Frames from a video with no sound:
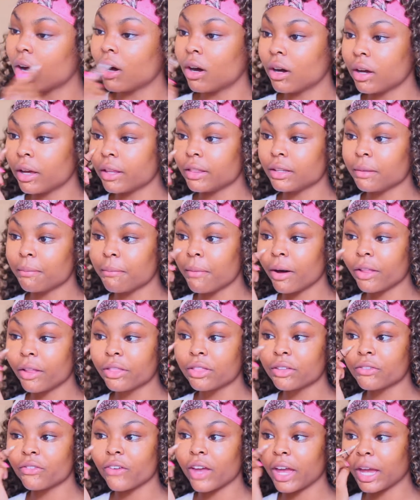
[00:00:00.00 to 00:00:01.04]
And the month
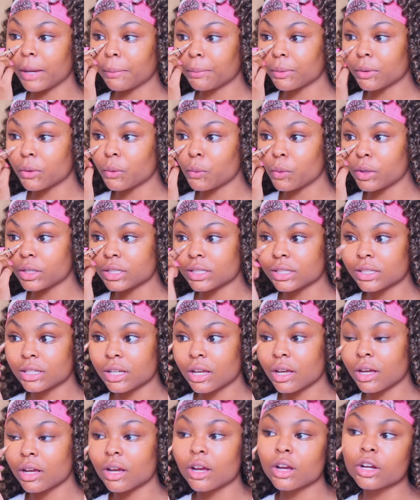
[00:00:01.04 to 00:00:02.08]
of April was
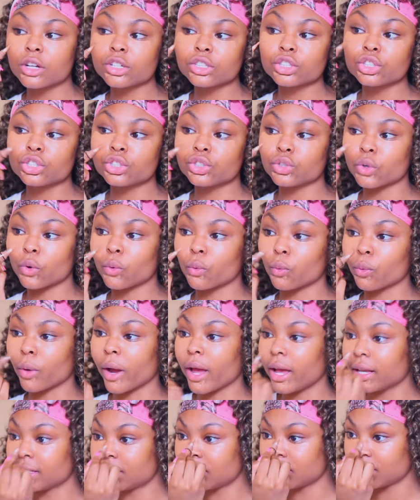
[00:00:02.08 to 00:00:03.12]

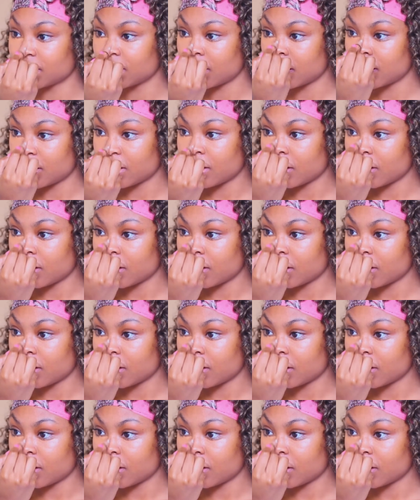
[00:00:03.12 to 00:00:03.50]
stressed.